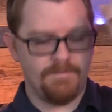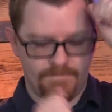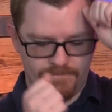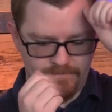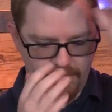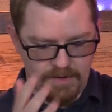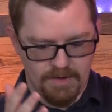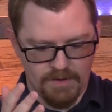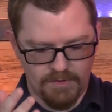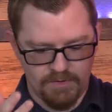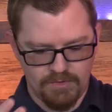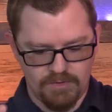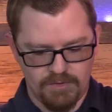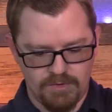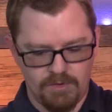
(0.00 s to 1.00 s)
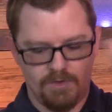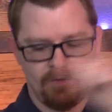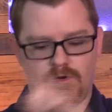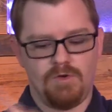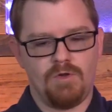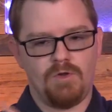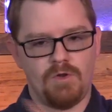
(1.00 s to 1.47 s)
"Blessed be
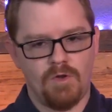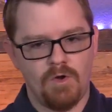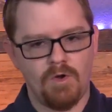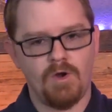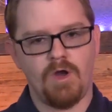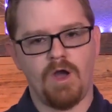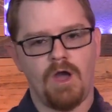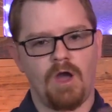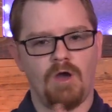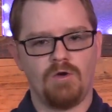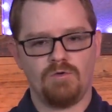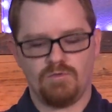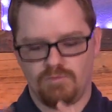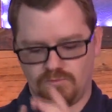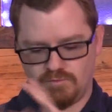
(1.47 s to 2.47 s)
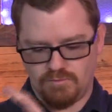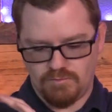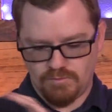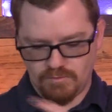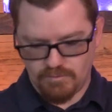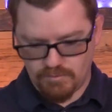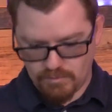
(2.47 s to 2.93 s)
God and the Father
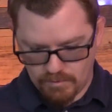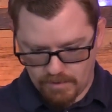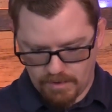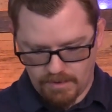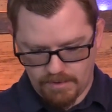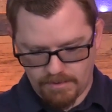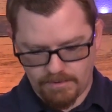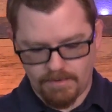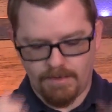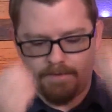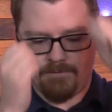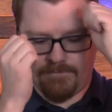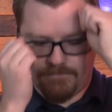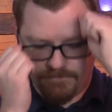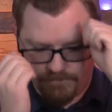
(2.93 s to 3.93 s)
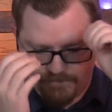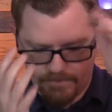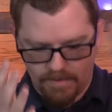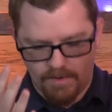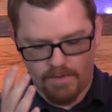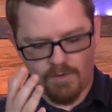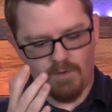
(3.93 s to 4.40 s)
of our Lord Jesus
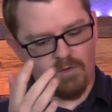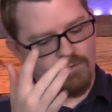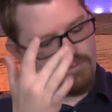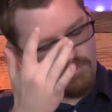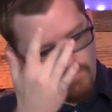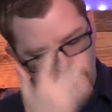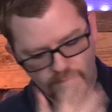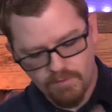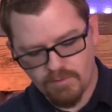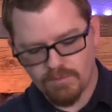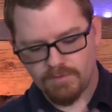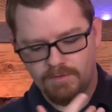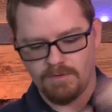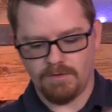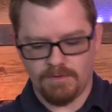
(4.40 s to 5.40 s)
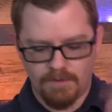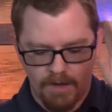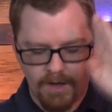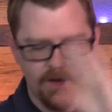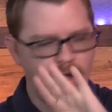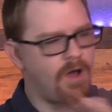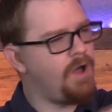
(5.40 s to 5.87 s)
Christ, the
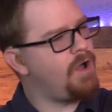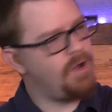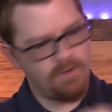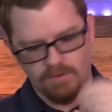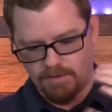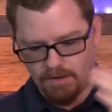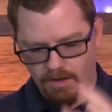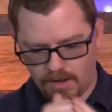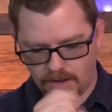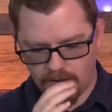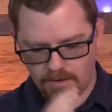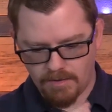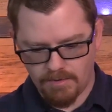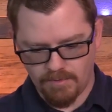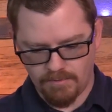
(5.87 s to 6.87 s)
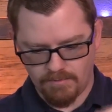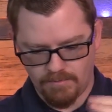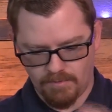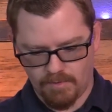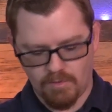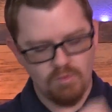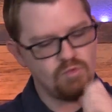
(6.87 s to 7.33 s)
Father of mercies,
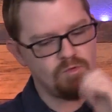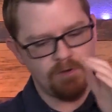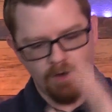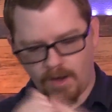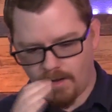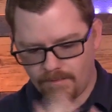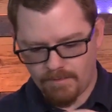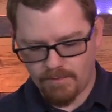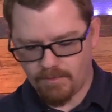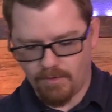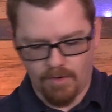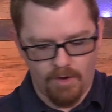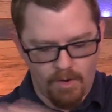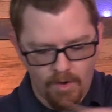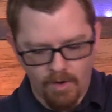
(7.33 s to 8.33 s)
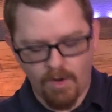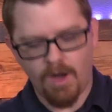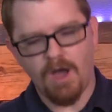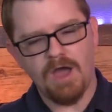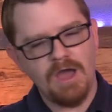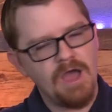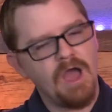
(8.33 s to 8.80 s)
the God
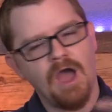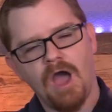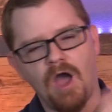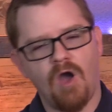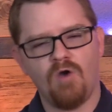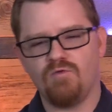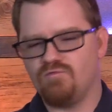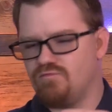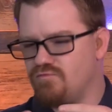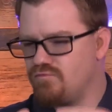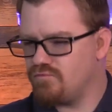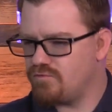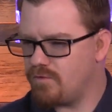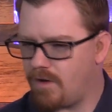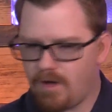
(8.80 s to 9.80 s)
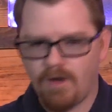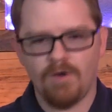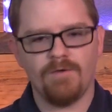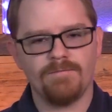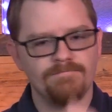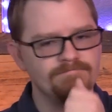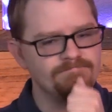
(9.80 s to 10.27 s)
of all comfort,
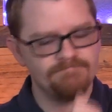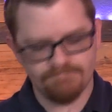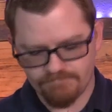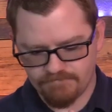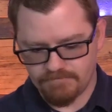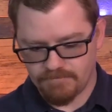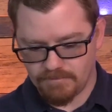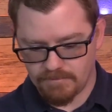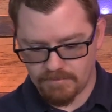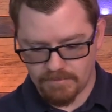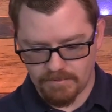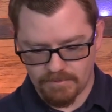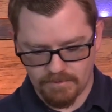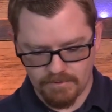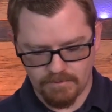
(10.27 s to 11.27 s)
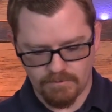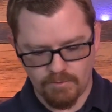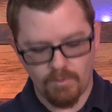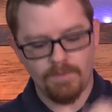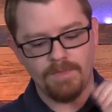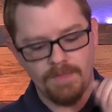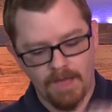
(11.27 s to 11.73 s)
who comforts us in our
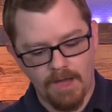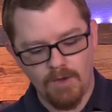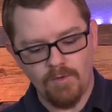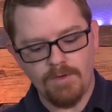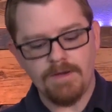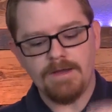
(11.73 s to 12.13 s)
affliction,